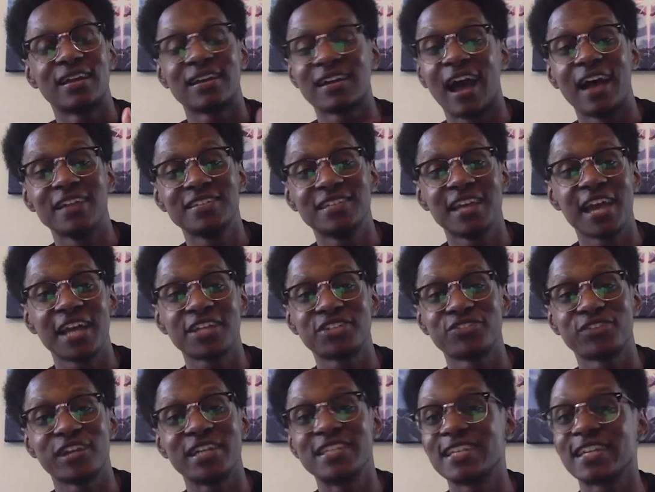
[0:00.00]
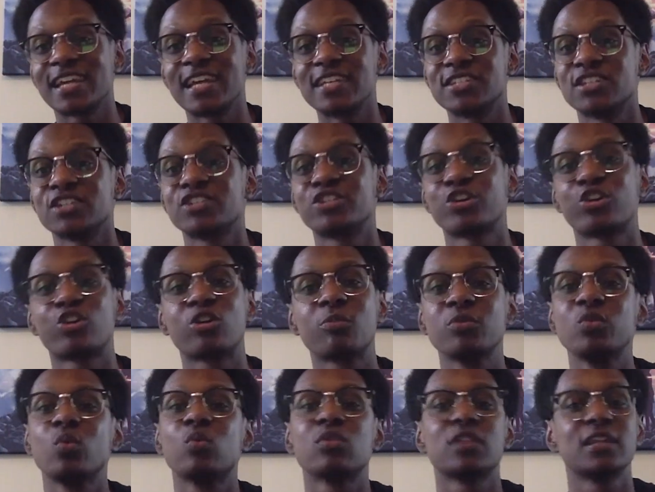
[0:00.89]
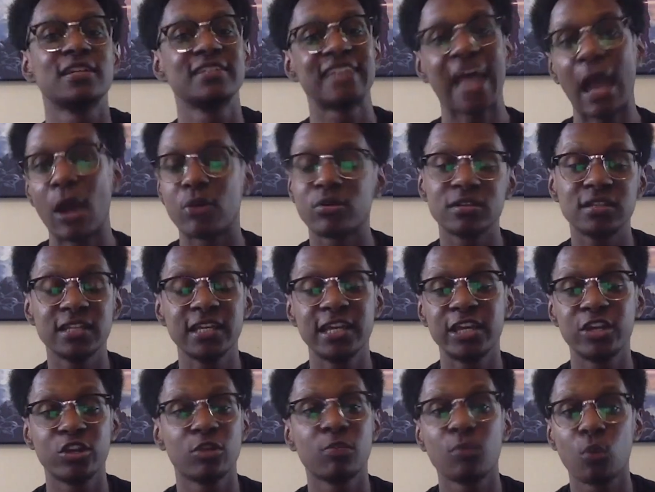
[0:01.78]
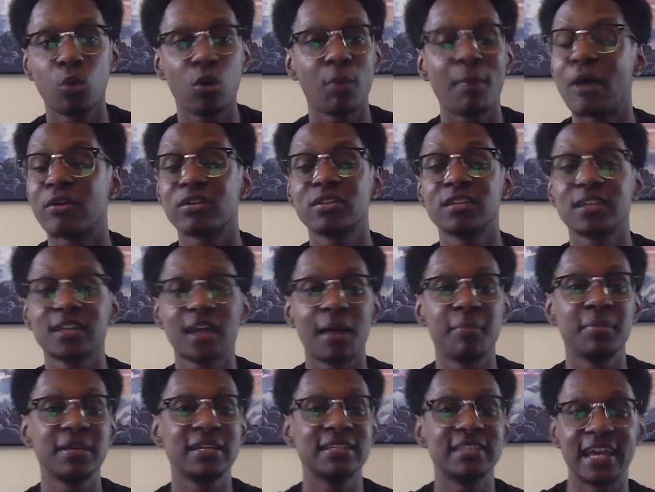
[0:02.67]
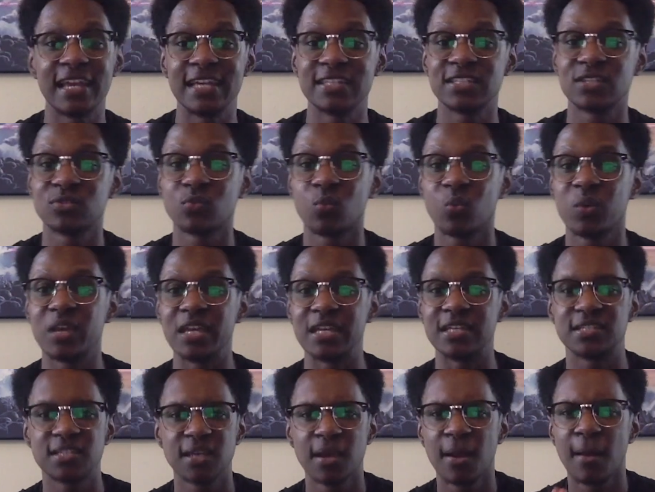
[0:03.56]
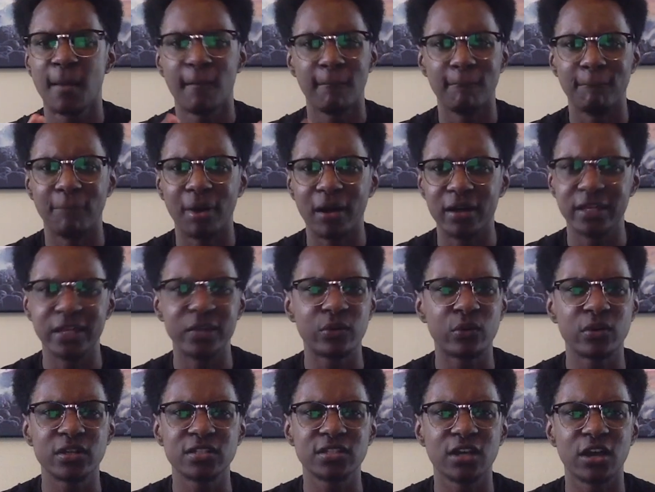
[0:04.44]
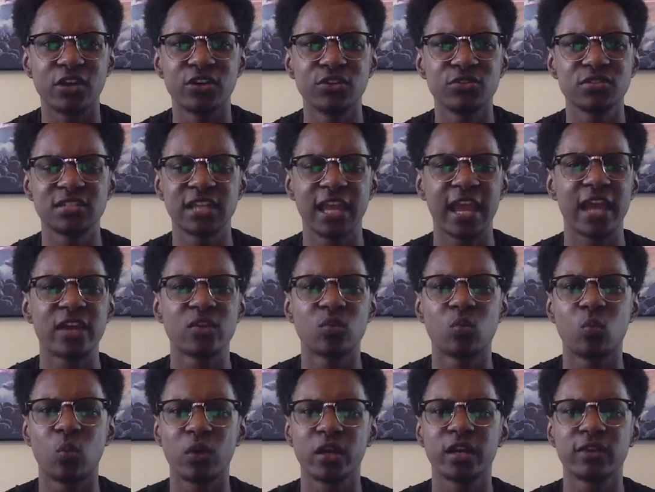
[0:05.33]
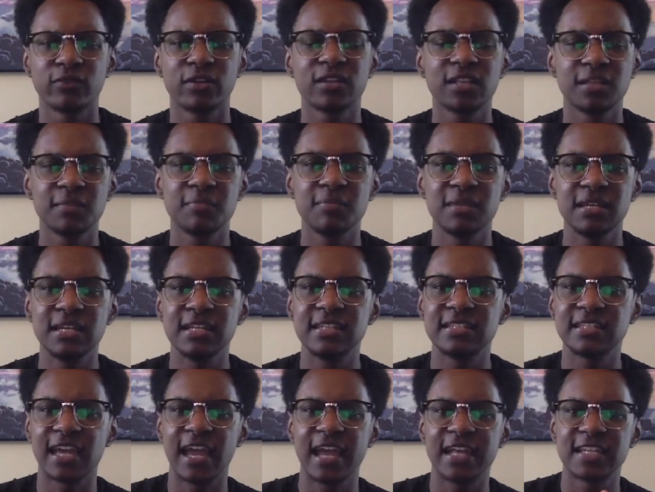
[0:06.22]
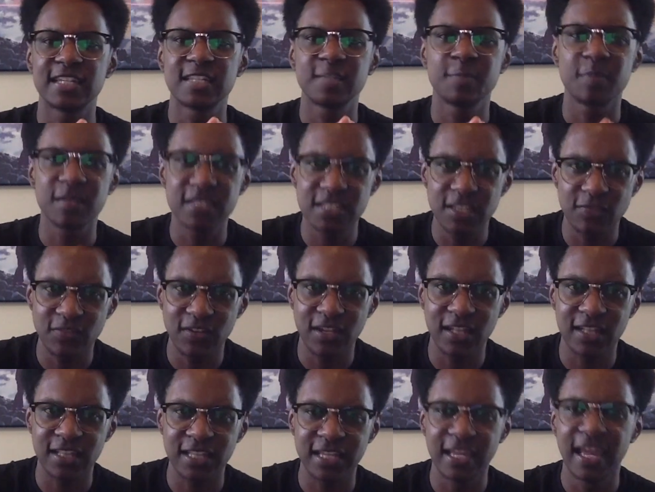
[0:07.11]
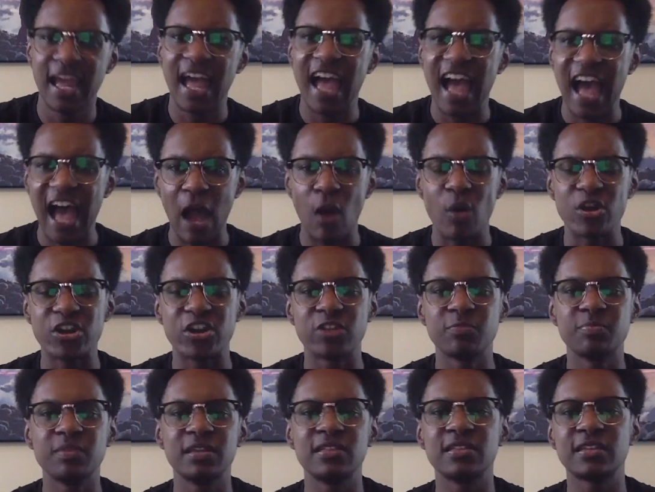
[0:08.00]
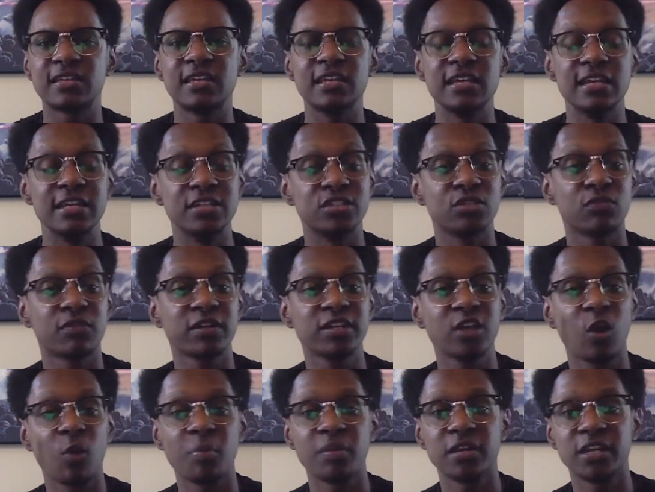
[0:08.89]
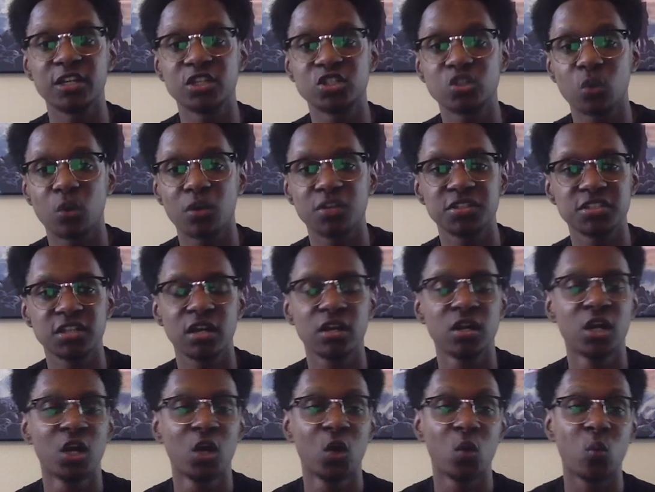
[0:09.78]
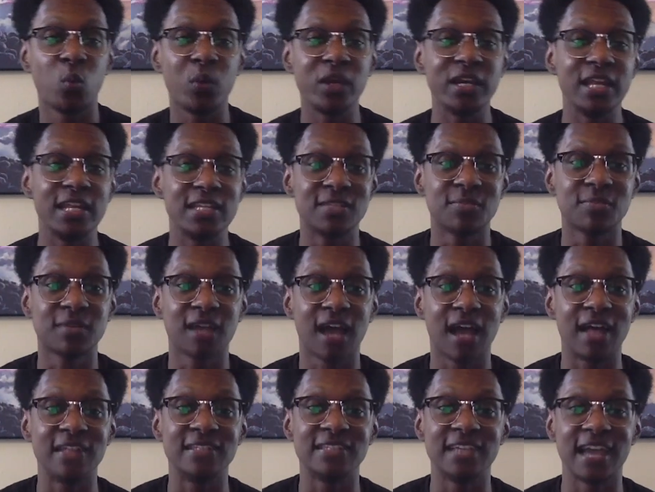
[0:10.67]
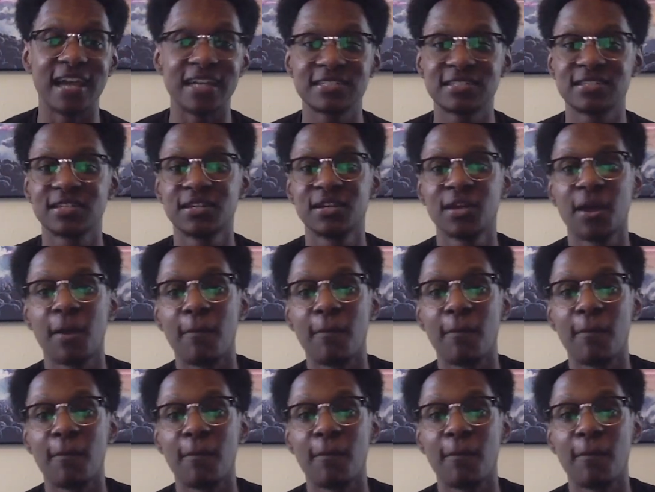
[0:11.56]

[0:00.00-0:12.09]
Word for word: Contact tracing is a term you will undoubtedly hear more about in the coming days and weeks, but in order to understand what it really means and specifically how it could be the key to reopening Georgia, we need some context.